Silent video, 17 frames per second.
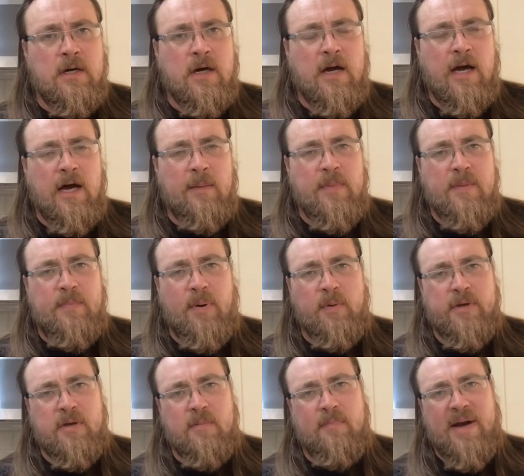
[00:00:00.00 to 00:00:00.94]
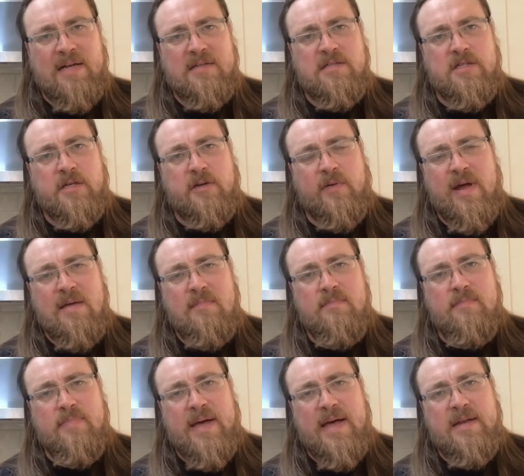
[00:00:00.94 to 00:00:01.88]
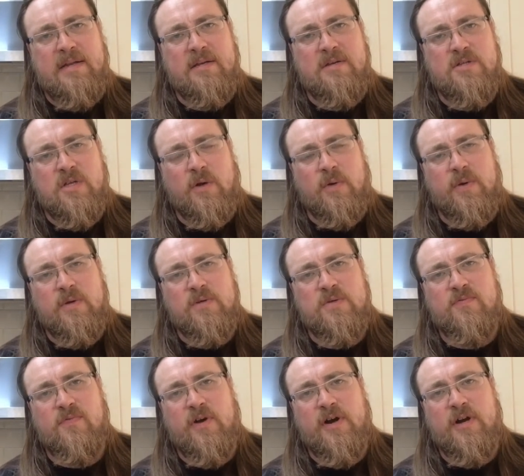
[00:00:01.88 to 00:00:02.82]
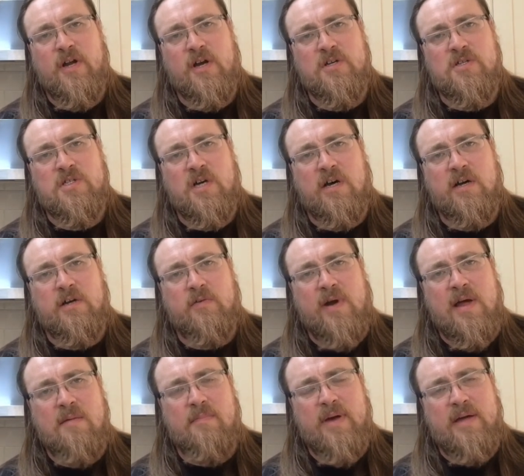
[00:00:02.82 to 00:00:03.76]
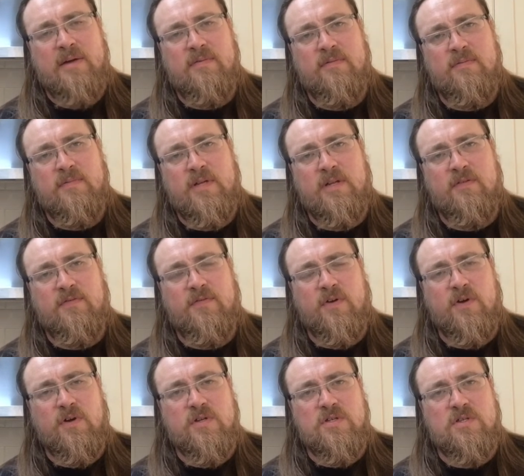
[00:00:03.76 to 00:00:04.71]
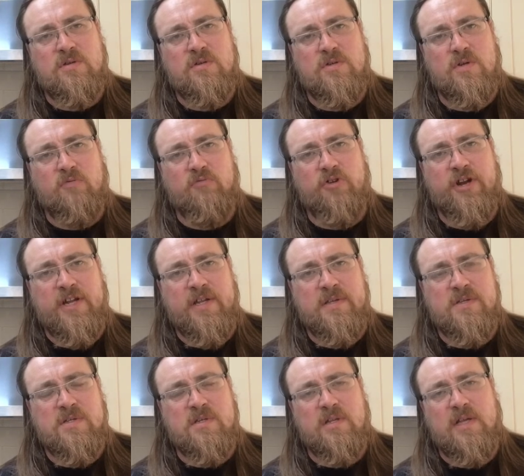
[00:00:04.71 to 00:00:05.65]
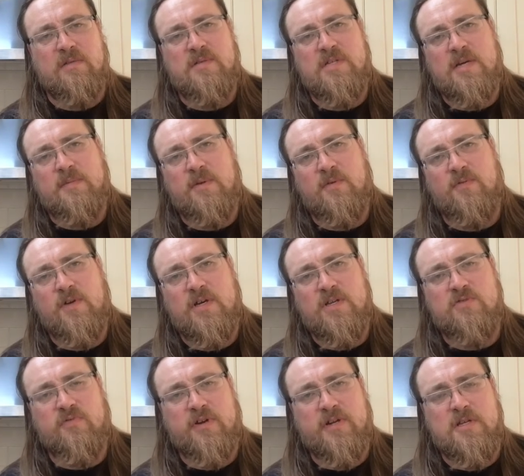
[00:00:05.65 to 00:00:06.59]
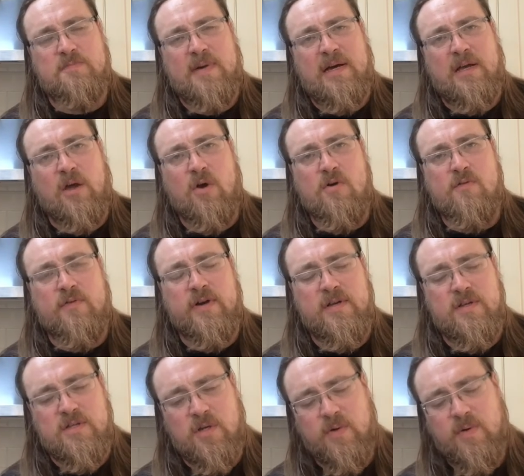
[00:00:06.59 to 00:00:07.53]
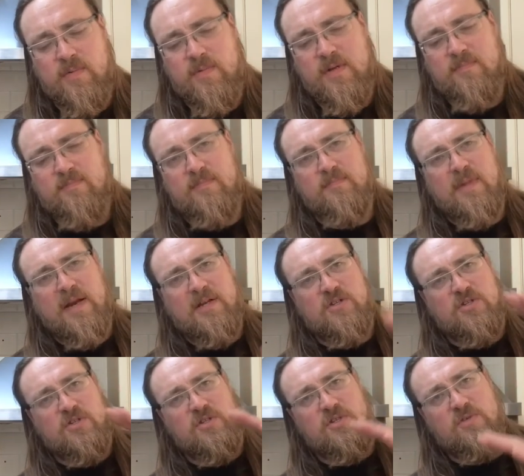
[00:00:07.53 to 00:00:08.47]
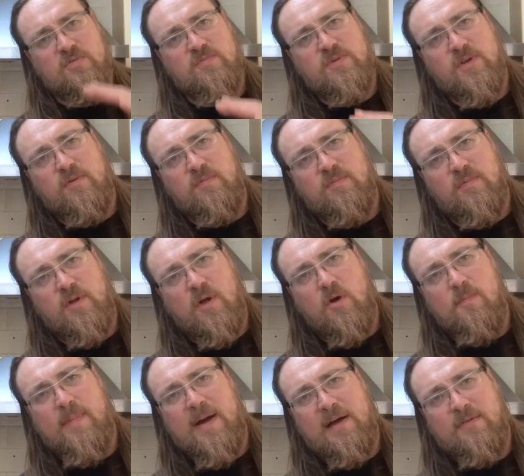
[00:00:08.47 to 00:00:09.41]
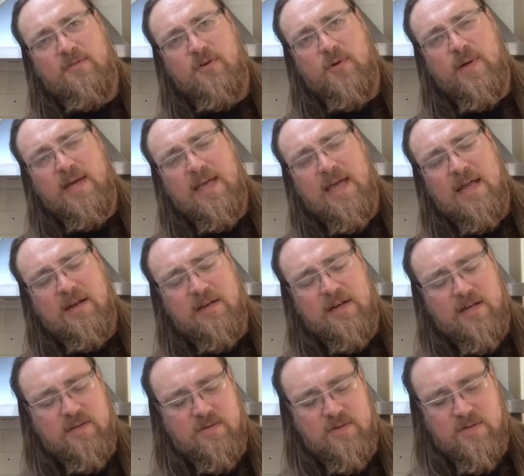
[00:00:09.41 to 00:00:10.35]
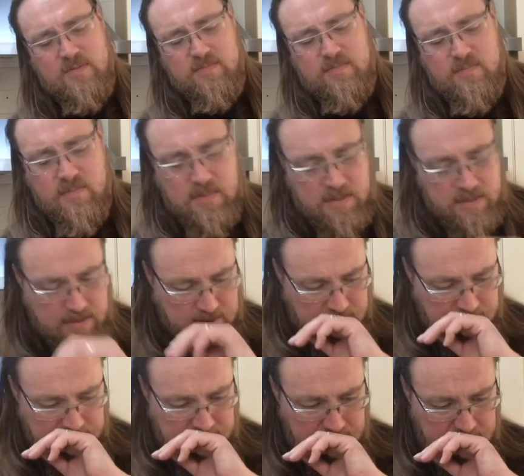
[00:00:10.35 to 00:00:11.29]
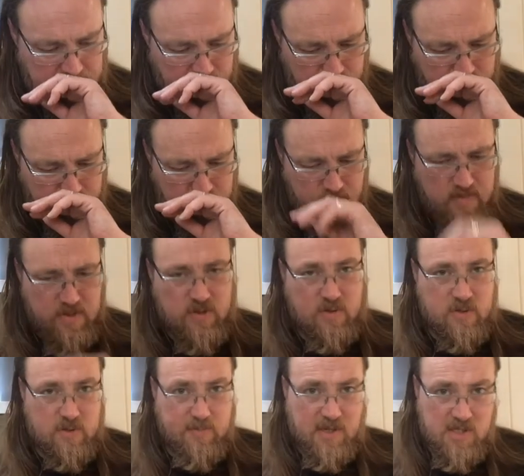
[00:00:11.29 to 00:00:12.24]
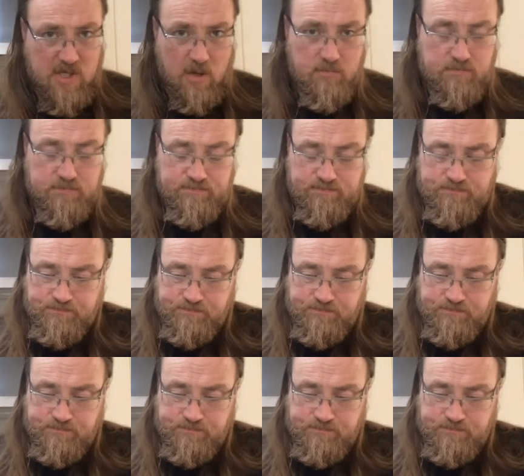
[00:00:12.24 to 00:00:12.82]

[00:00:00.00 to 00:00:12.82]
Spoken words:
It probably compacted the grain bed, so it was a very nice tight grain bed. Did the first sort of run-ins, then took the first run-ins back over it, so it managed just to sort of go back through it again, and it's sort of spot on.